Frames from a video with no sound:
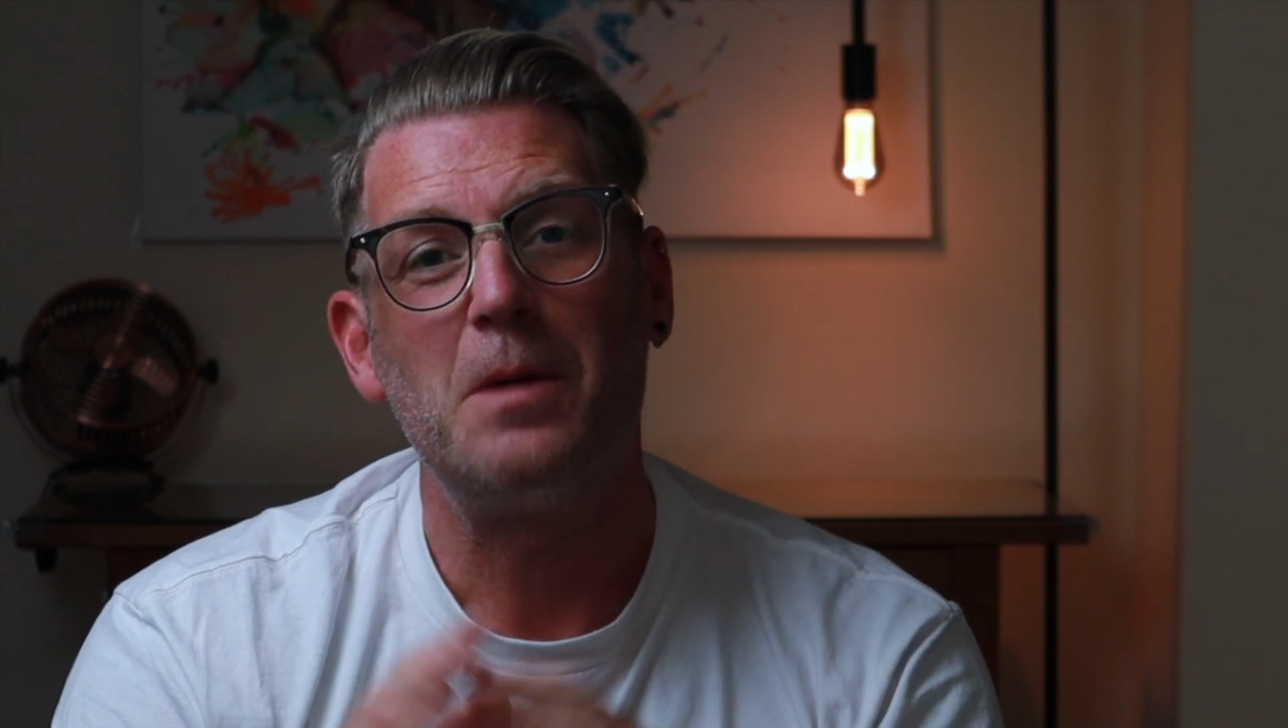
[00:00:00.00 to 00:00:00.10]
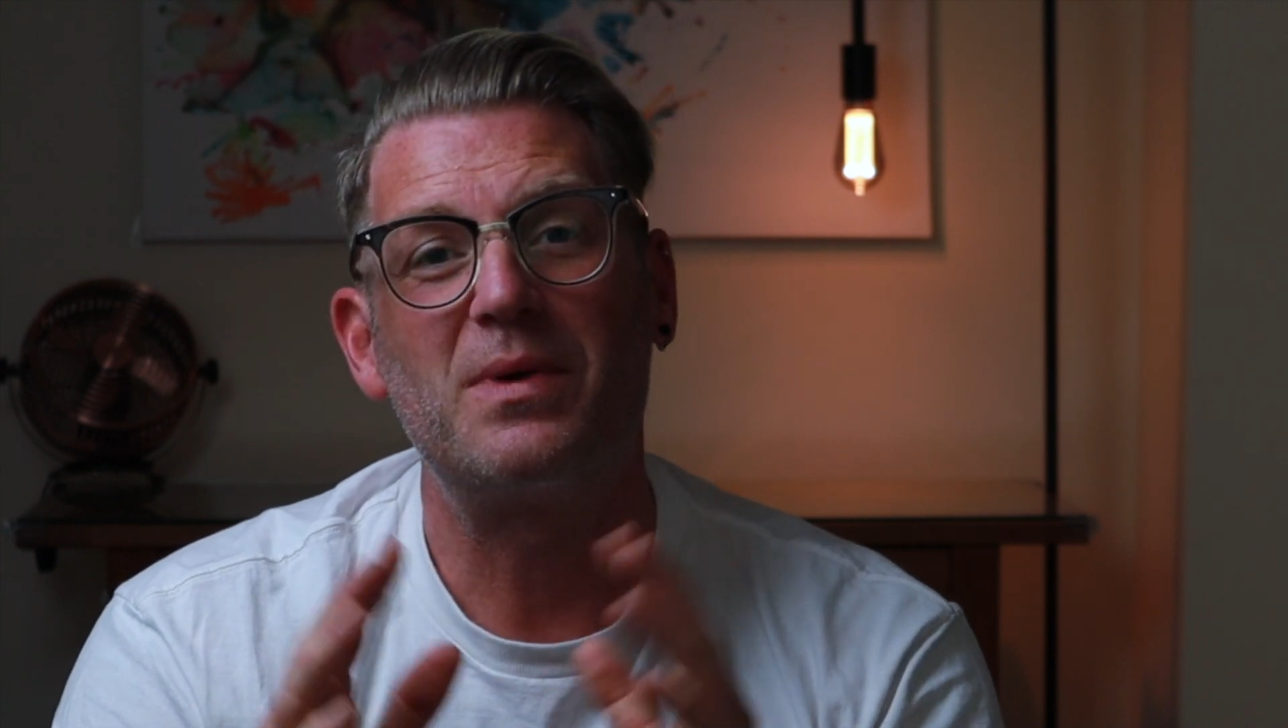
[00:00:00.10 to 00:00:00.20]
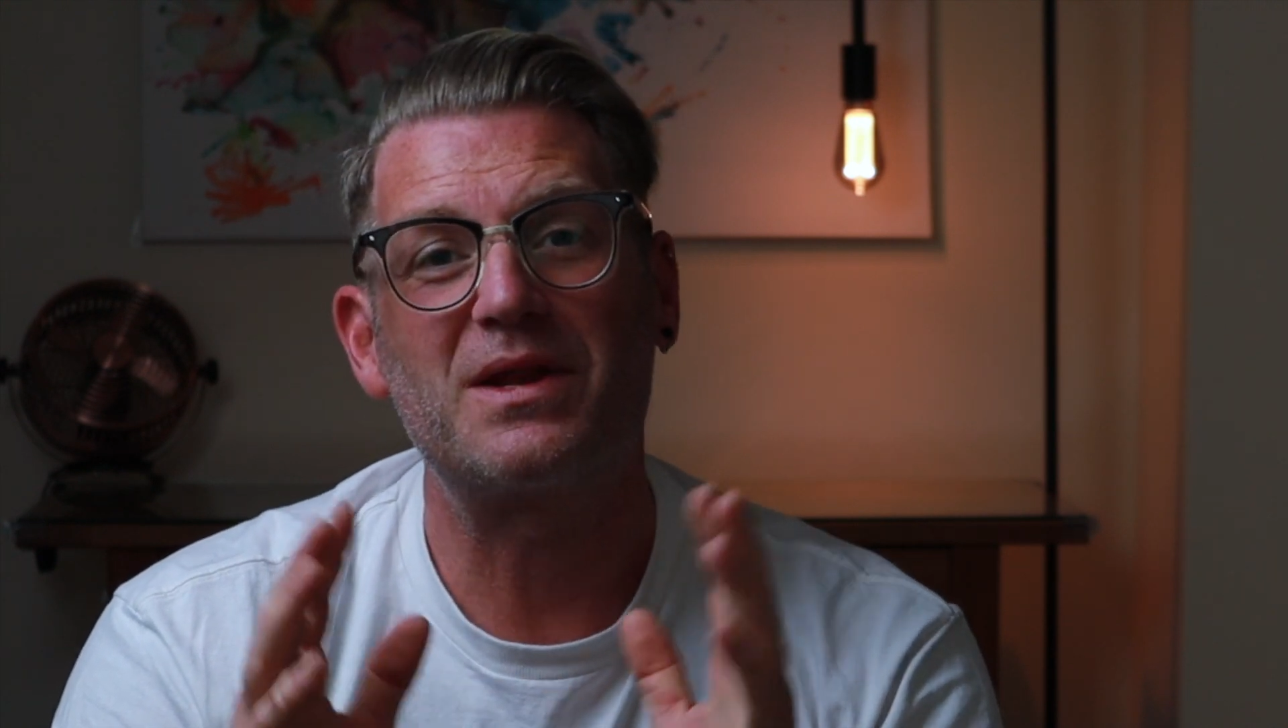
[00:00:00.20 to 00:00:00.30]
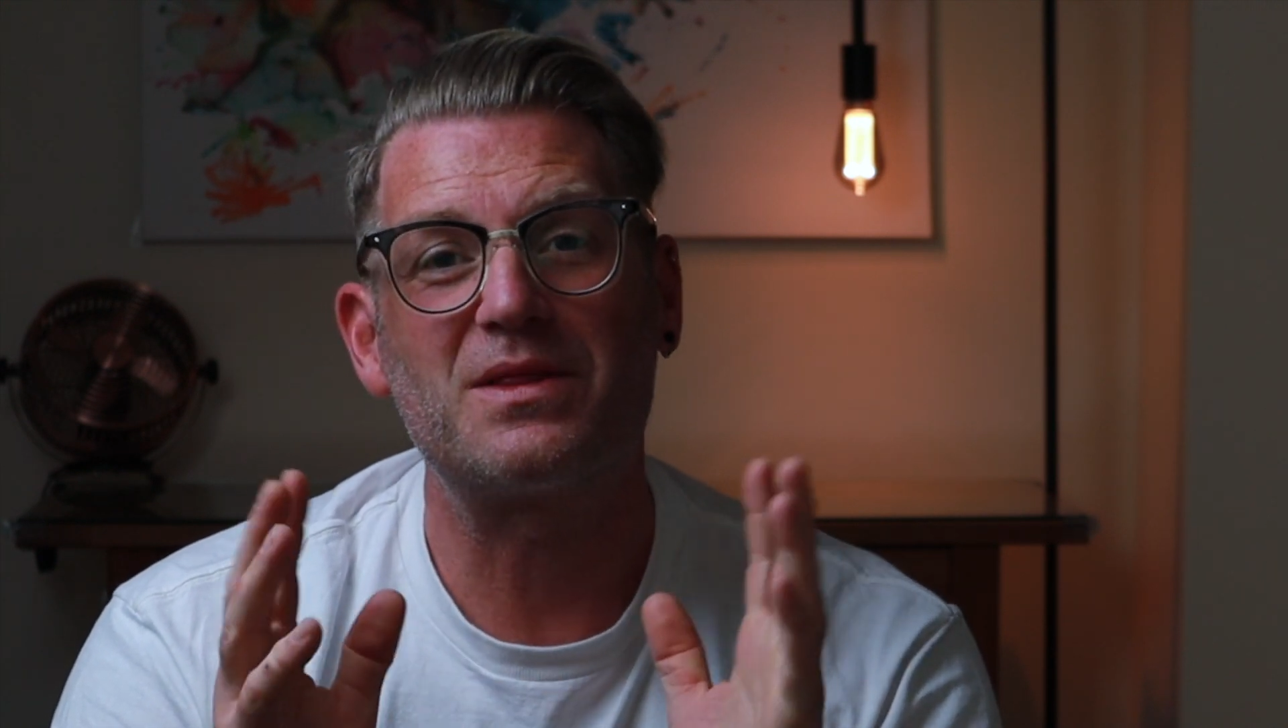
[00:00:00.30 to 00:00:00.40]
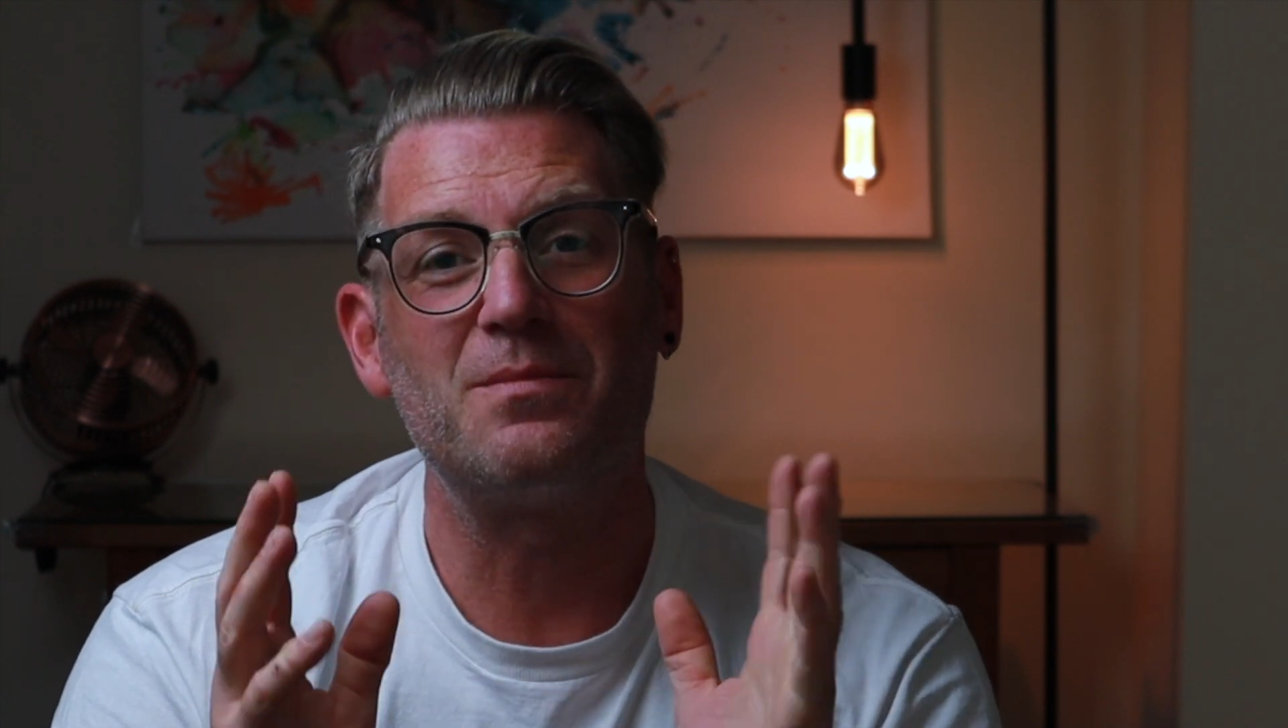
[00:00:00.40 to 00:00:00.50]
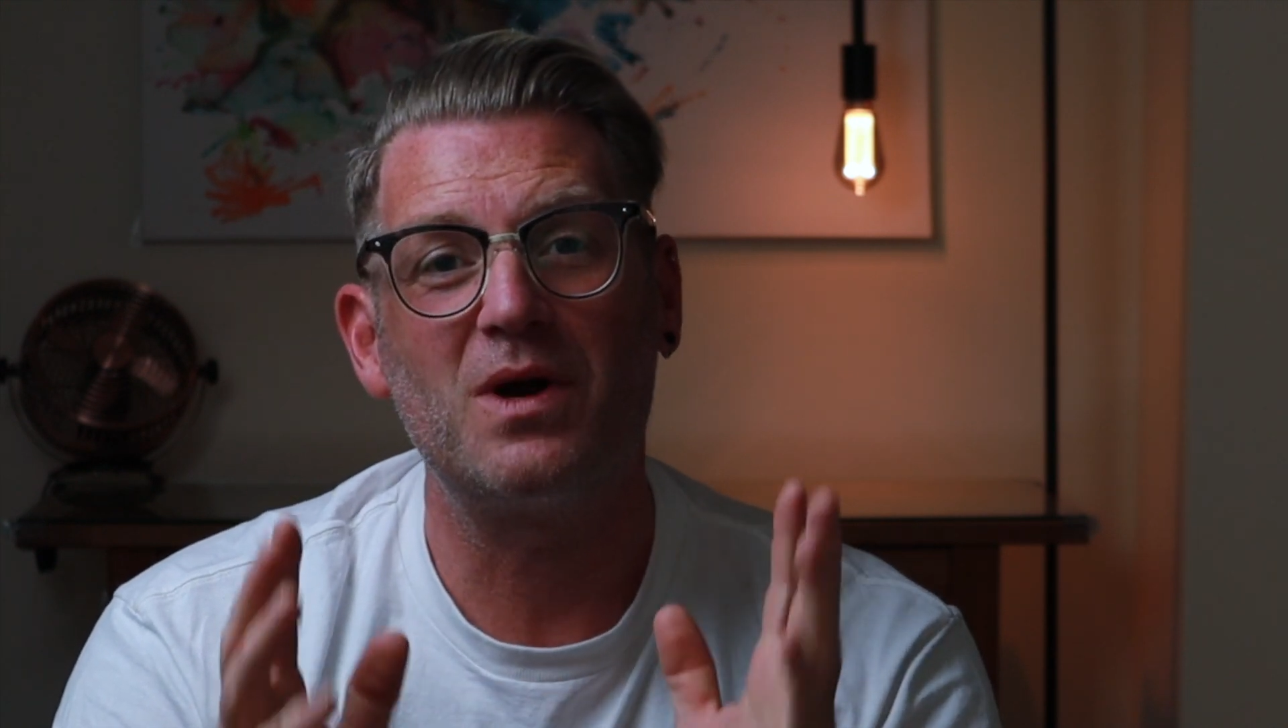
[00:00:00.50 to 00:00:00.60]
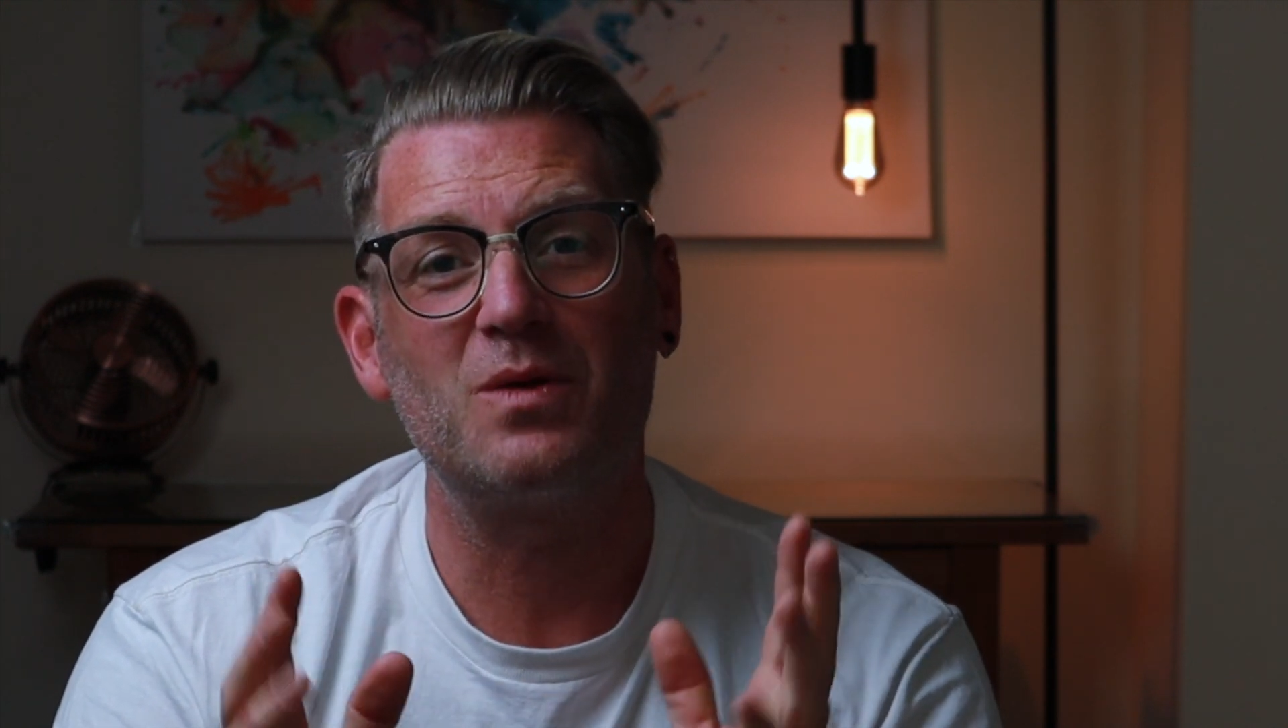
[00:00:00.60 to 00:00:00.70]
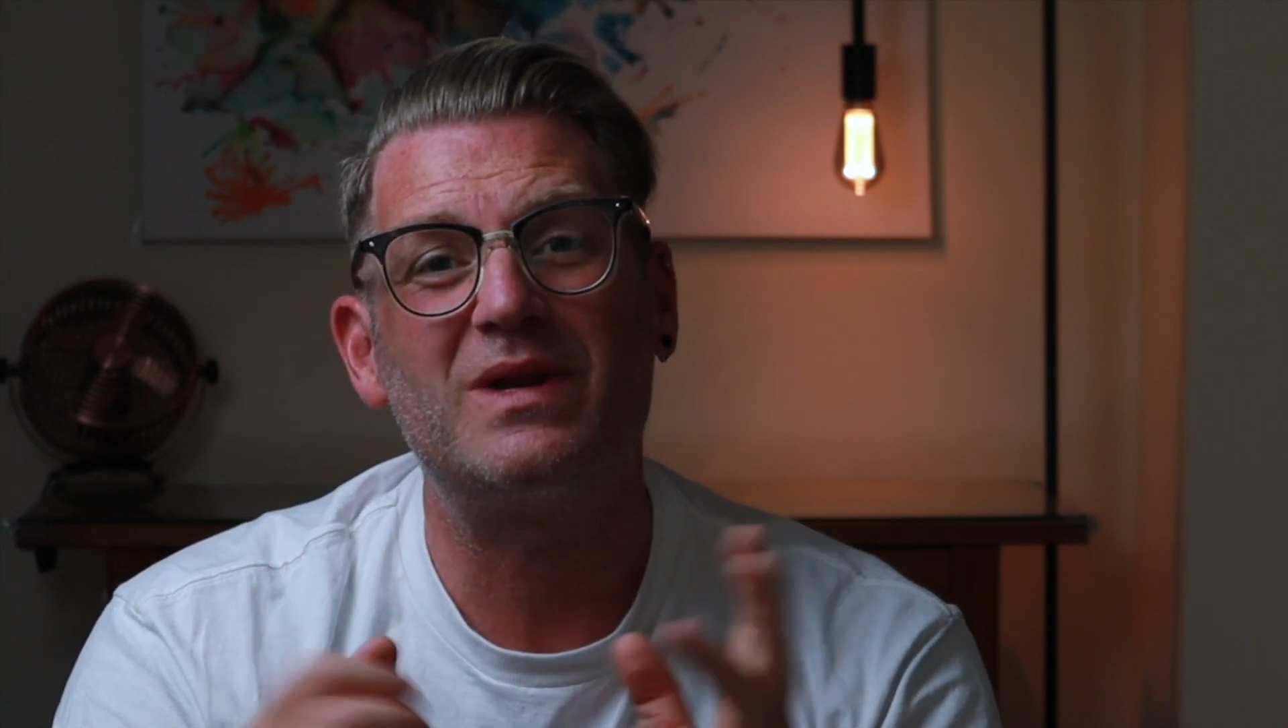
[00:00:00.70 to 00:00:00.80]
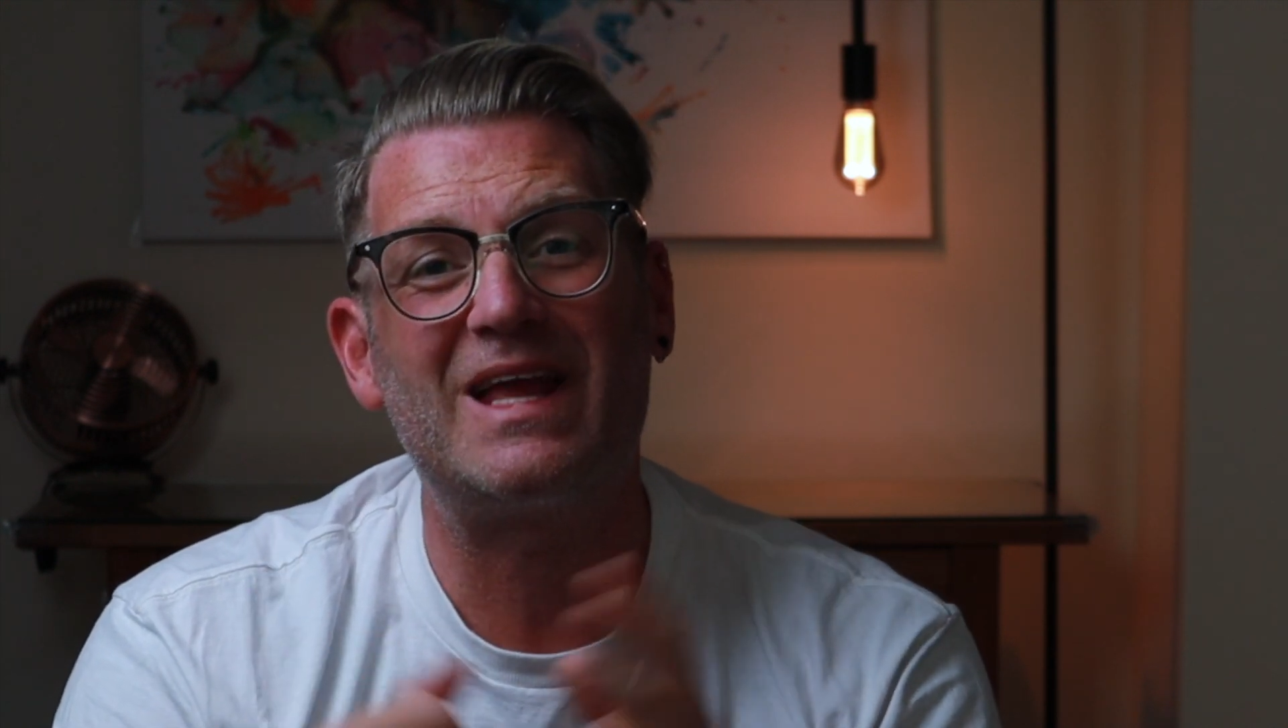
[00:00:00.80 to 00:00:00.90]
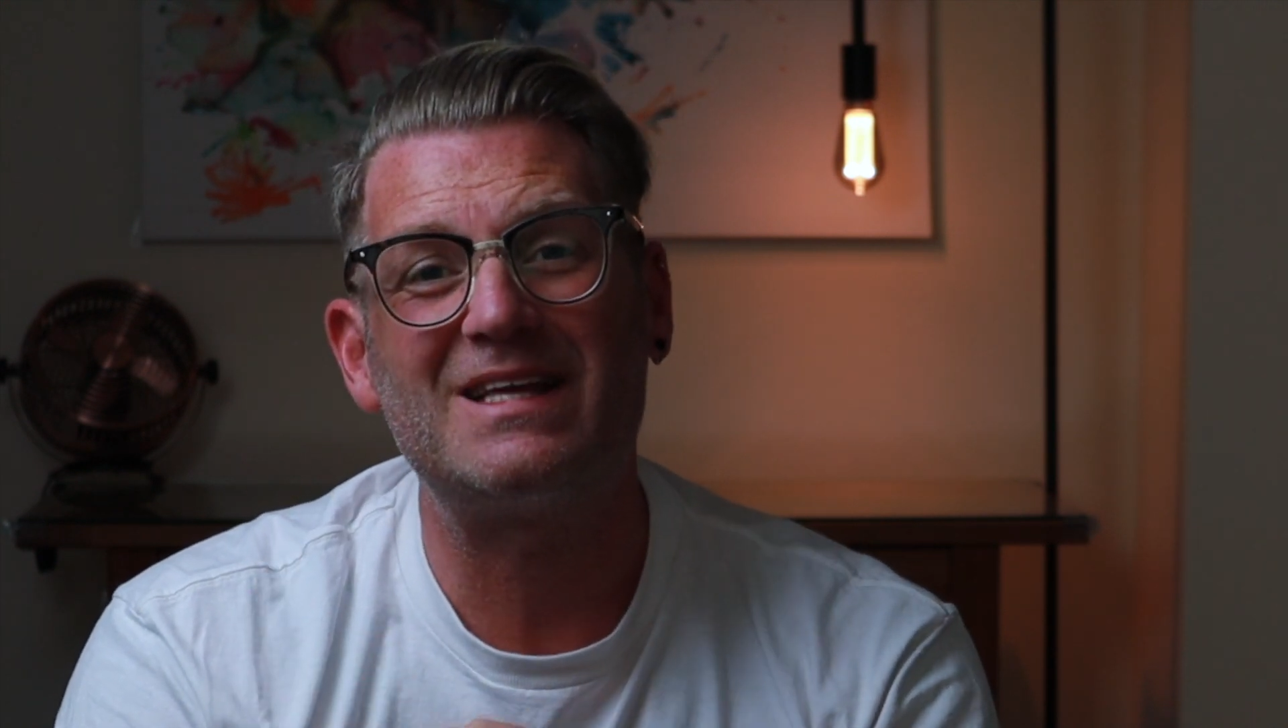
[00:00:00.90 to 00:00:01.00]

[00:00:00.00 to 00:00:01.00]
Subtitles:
but at the moment